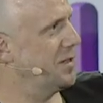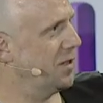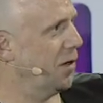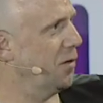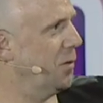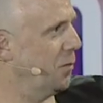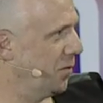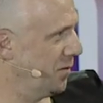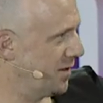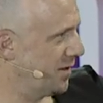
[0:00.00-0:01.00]
ago you were
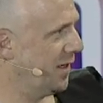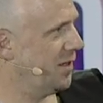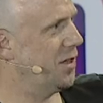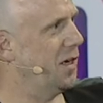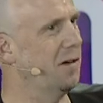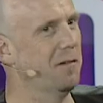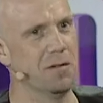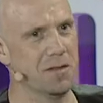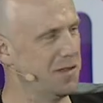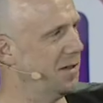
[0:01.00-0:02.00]
on the stage here
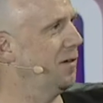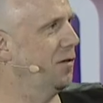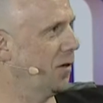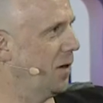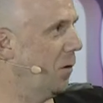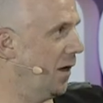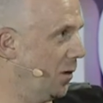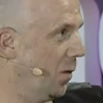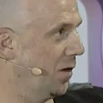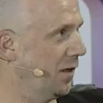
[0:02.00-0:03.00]
and look where
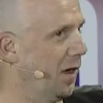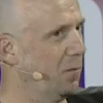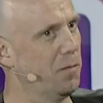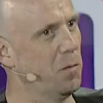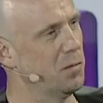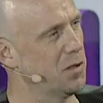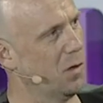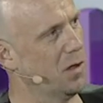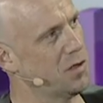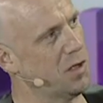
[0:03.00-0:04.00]
you are now. If we were
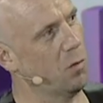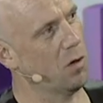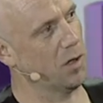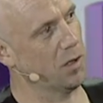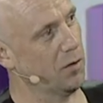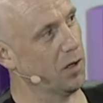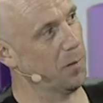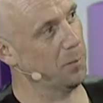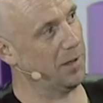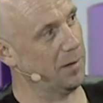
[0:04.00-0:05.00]
to ask you what kind of a
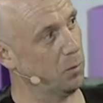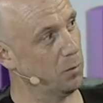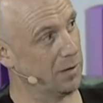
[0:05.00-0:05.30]
company would